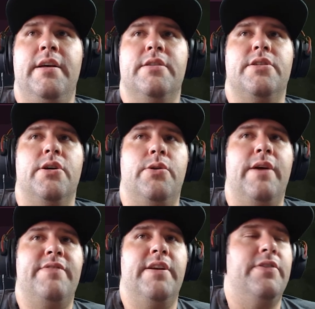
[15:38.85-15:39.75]
So you
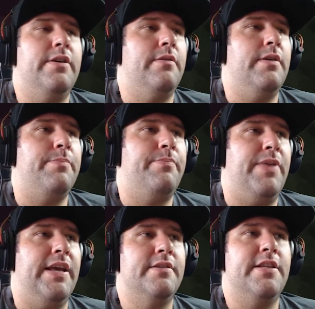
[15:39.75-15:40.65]
have different
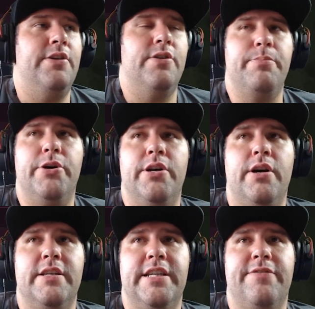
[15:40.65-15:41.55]
things that you can put
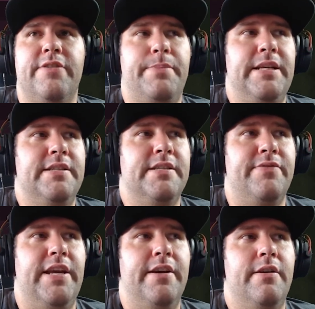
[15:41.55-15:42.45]
on different pieces
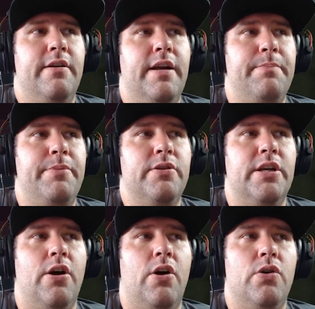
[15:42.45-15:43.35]
of gear, and
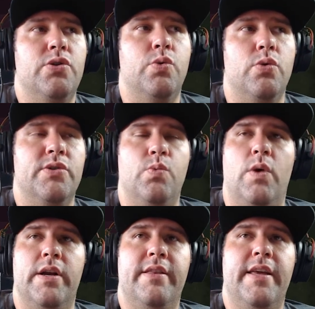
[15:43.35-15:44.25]
building all towards
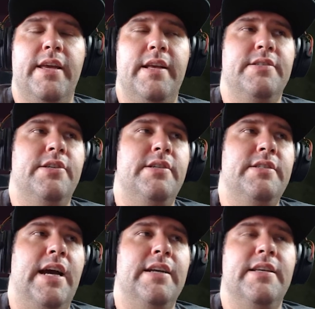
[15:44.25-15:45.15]
one thing is a good
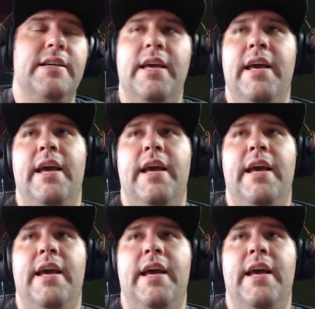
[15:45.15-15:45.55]
tactic.